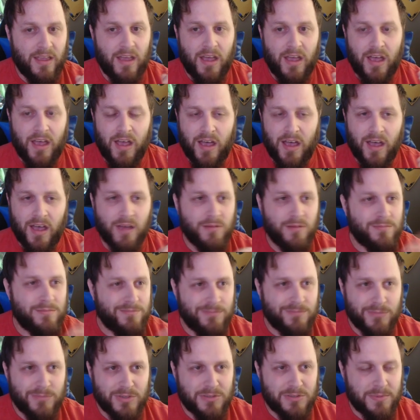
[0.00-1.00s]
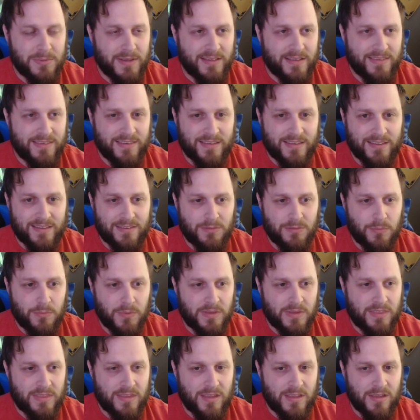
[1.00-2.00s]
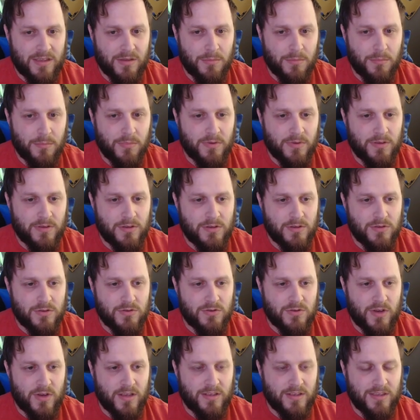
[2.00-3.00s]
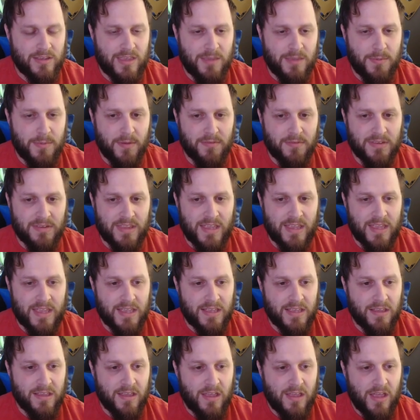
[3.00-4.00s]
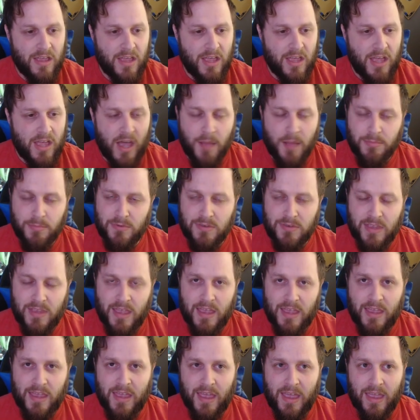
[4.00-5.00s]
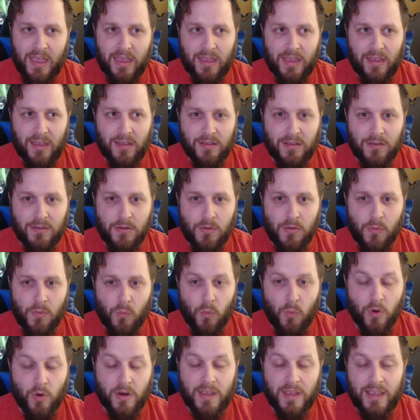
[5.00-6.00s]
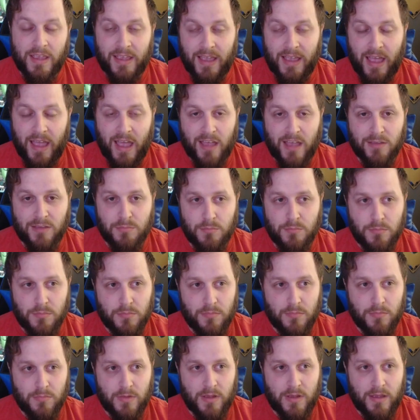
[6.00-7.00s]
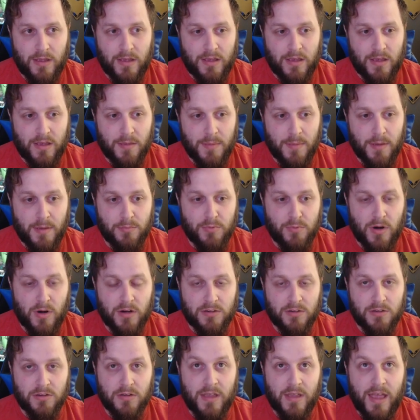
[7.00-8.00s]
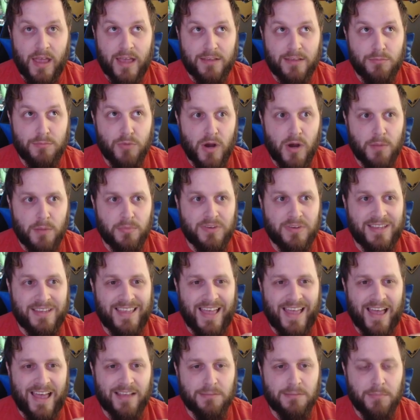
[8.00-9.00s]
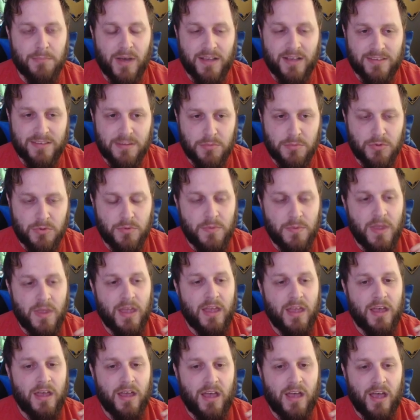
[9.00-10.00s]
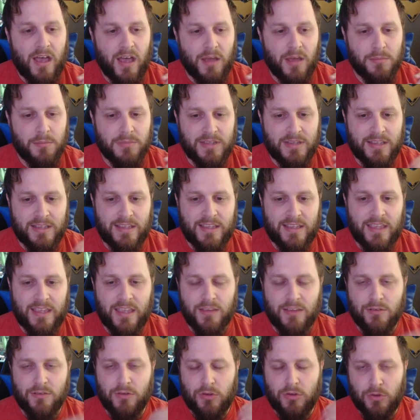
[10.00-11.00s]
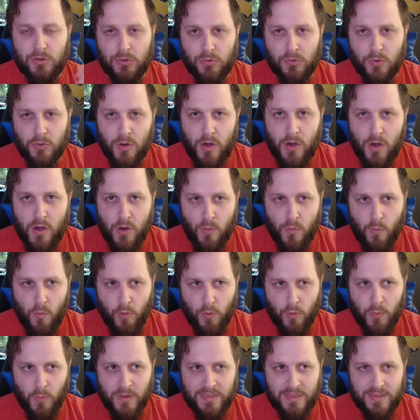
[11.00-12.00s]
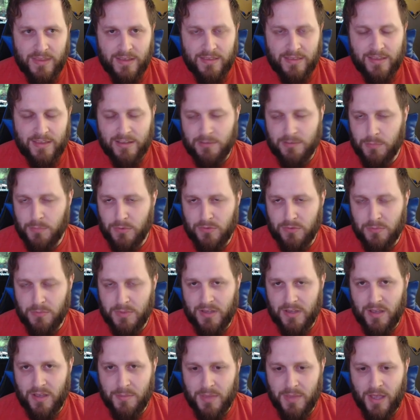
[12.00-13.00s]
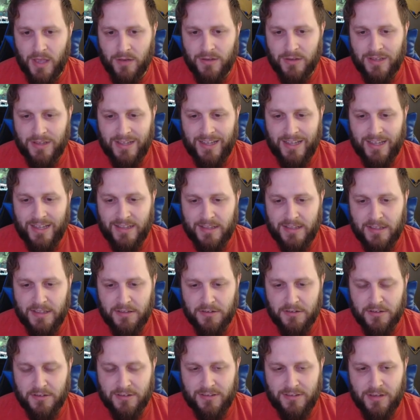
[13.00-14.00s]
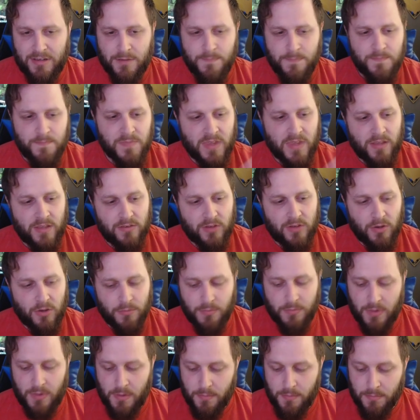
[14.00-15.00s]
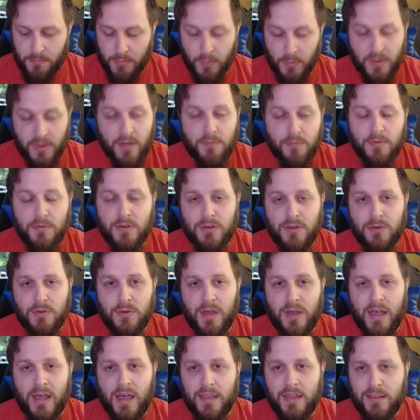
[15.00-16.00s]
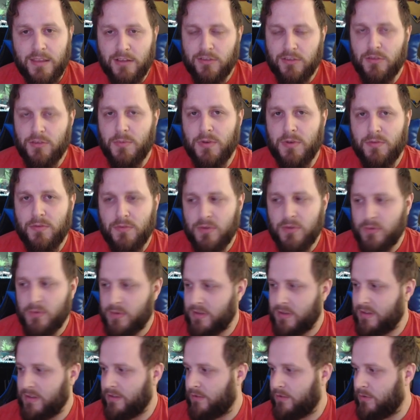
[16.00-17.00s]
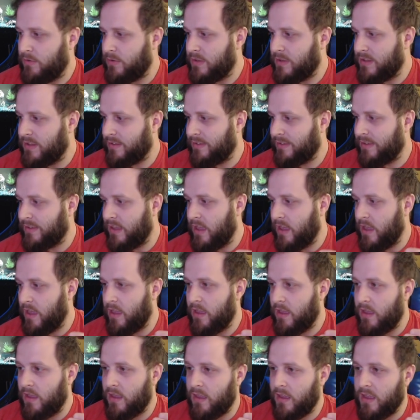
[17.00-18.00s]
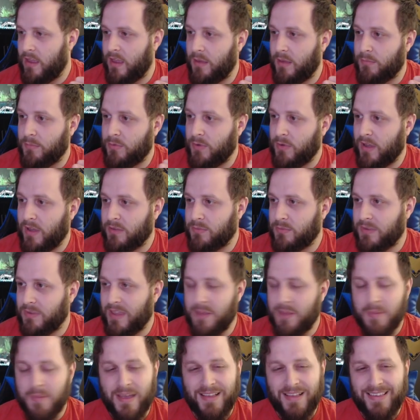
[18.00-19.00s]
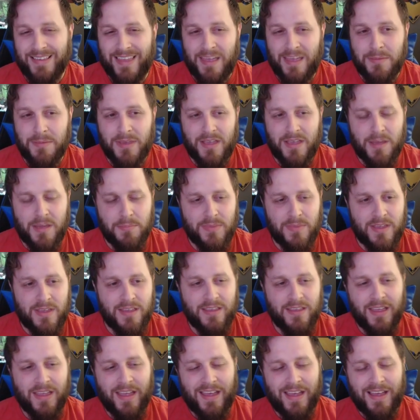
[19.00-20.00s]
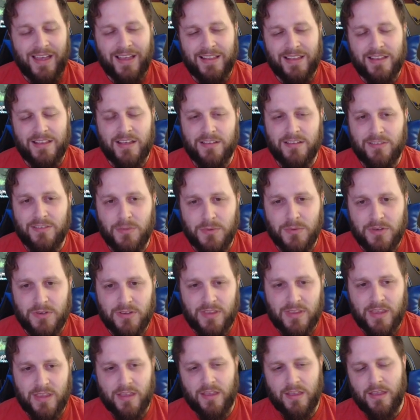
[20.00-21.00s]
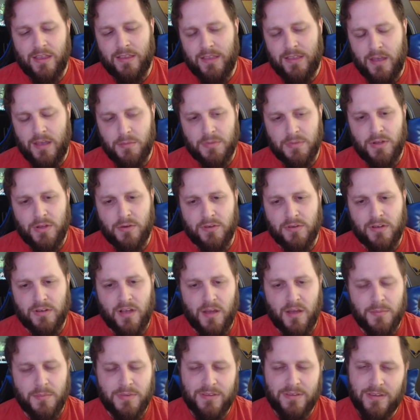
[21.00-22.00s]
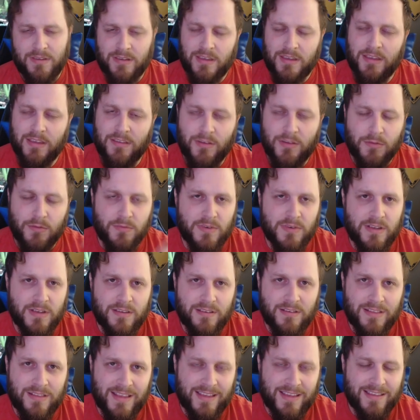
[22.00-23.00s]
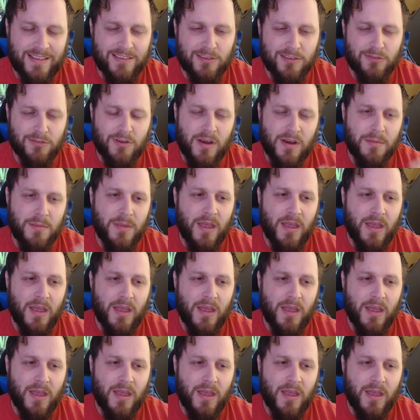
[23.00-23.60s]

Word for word: uh, which makes sense with them trying to keep everything up to date and working as um, as properly as possible, um, leading into War Within that's supposed to be coming out later this year. So, without further ado, thanks so much for tuning in to this uh, Two Guys One Gamepad gaming update. Let us know what you think down below in the comments. And again, don't forget to like and subscribe